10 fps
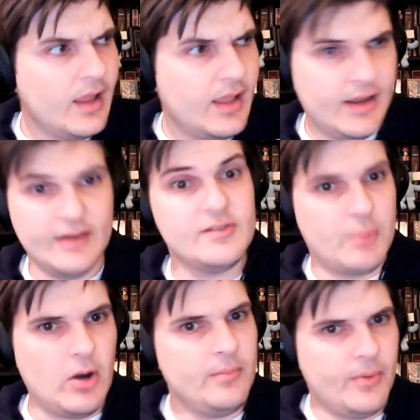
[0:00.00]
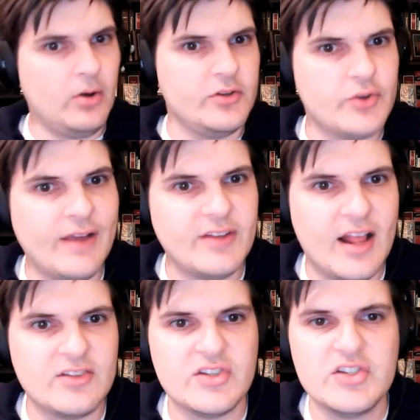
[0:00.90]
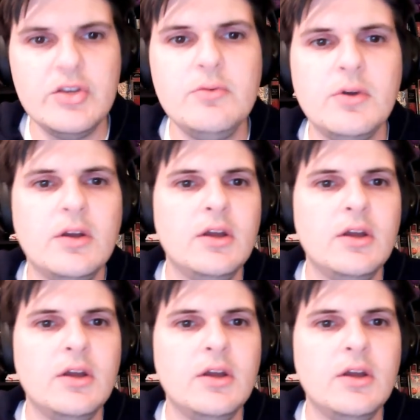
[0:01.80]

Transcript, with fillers: it's partly draft analysis too,